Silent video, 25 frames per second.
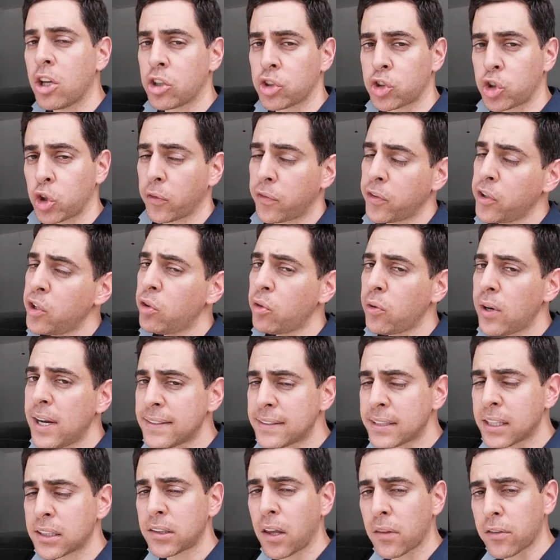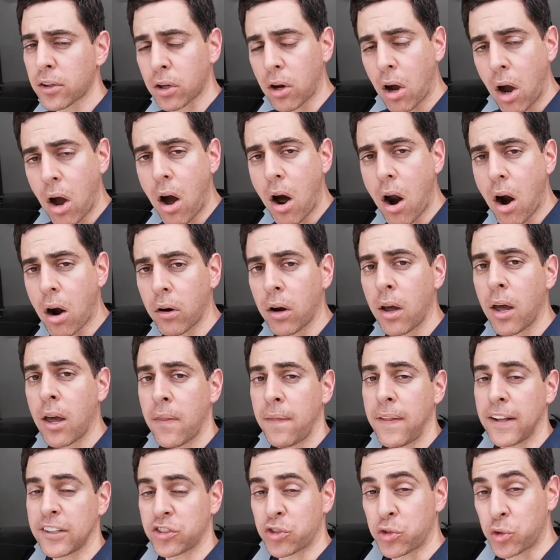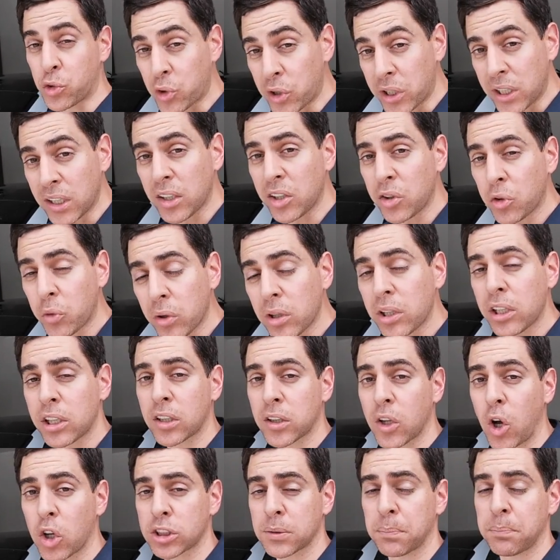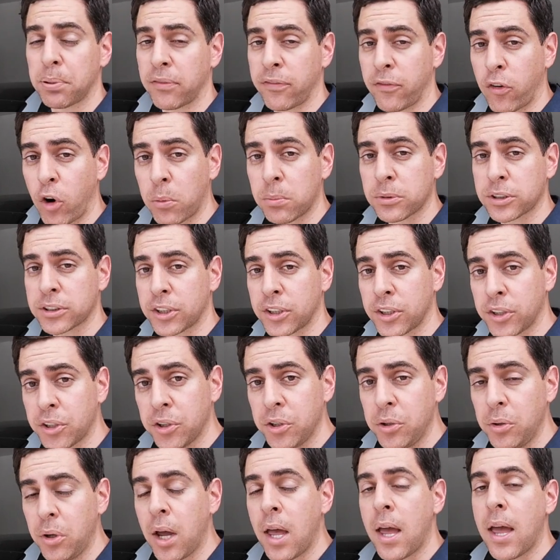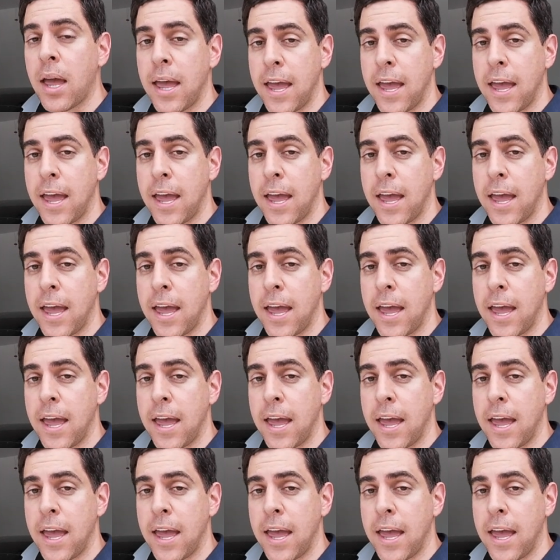So if you're racing another car that's really, really close in performance to you,